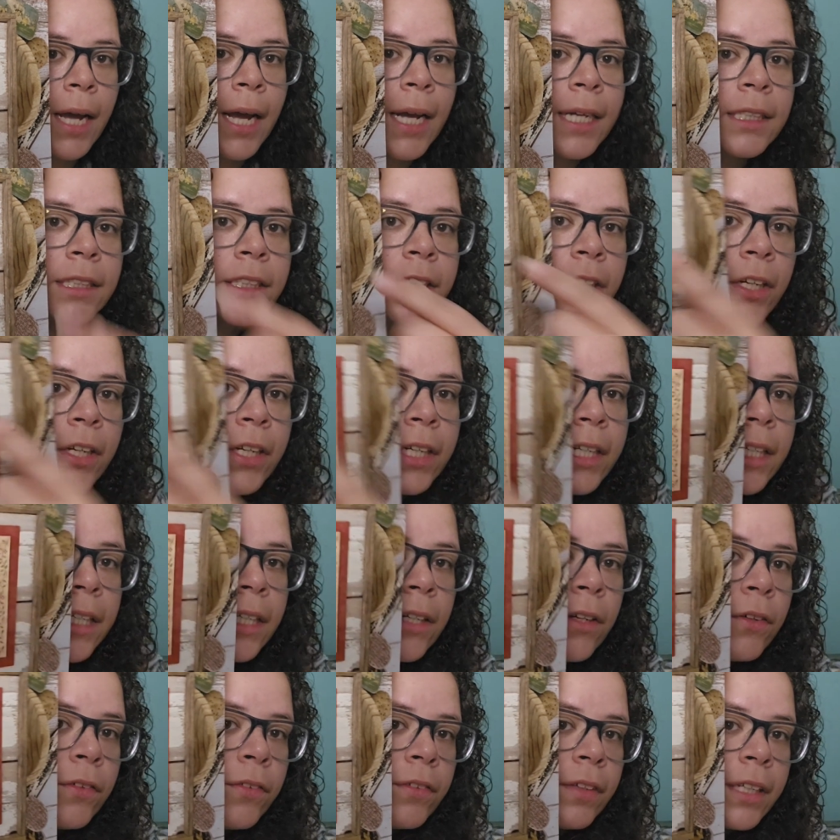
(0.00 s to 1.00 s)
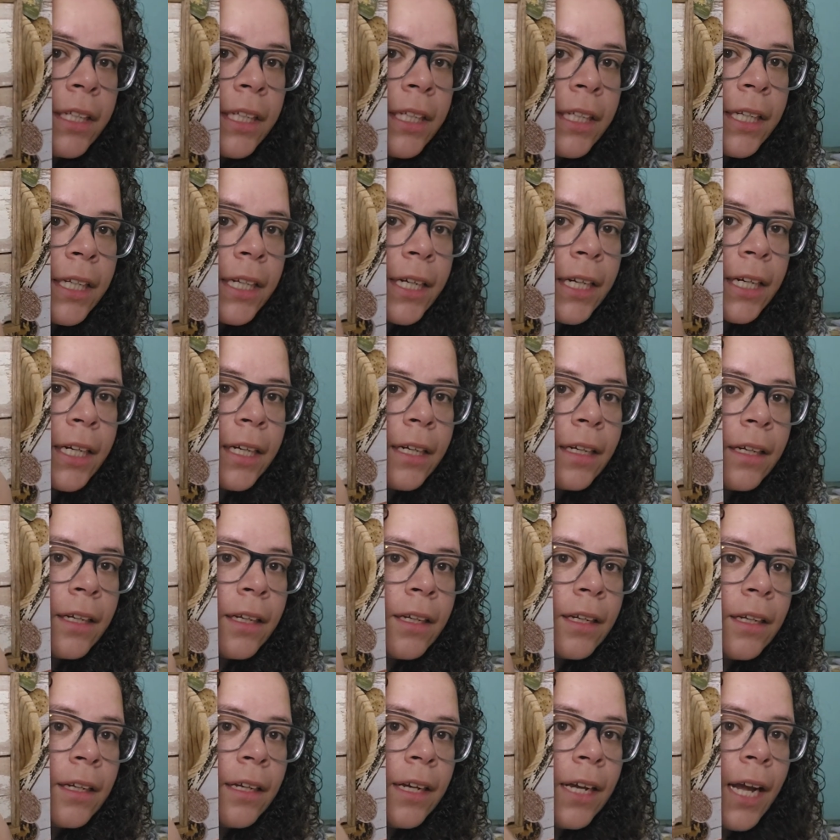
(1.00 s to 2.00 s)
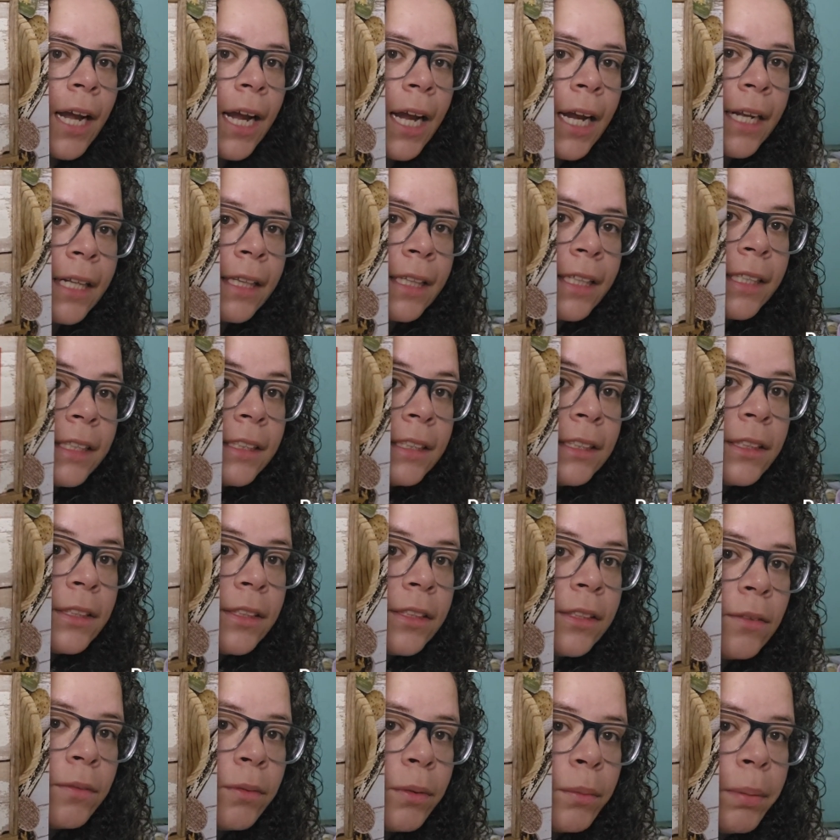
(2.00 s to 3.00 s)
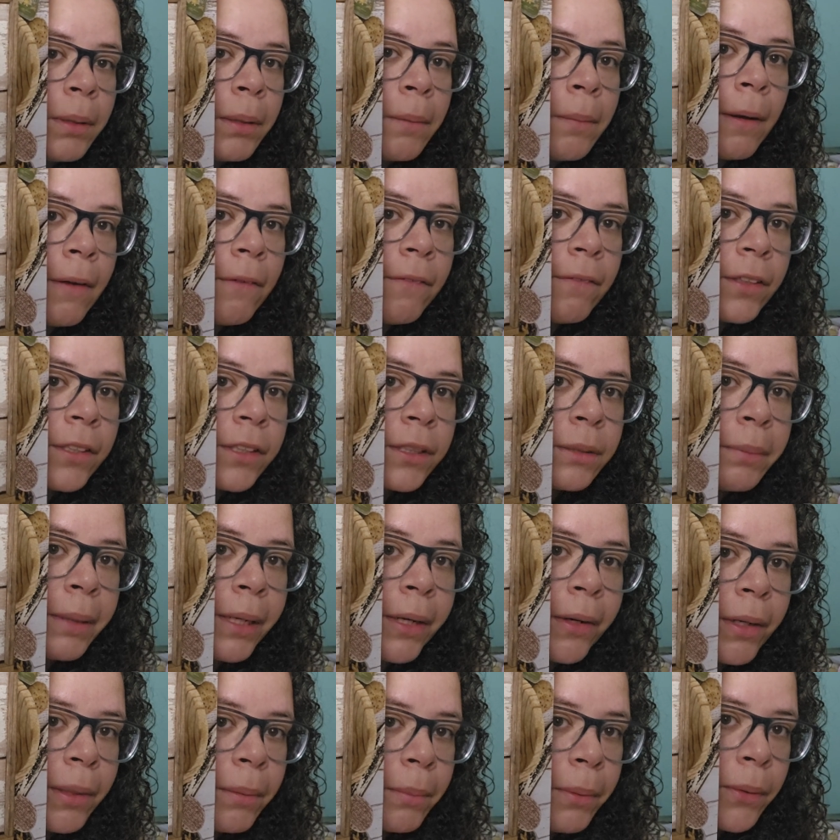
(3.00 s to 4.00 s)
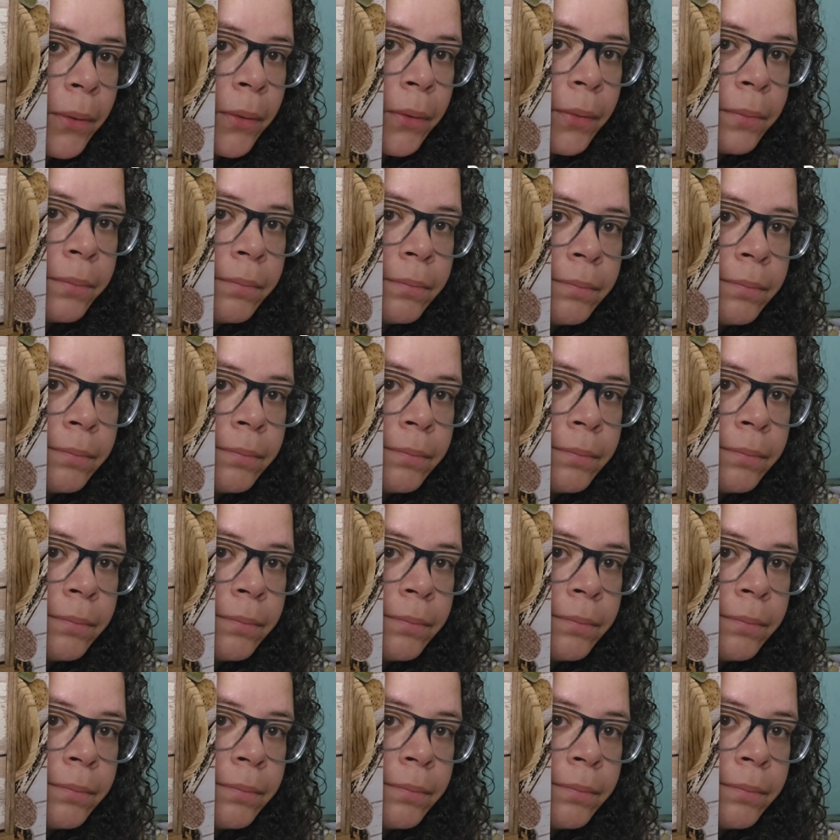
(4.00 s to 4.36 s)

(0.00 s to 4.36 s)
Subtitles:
I started over here, and this will be my first variable.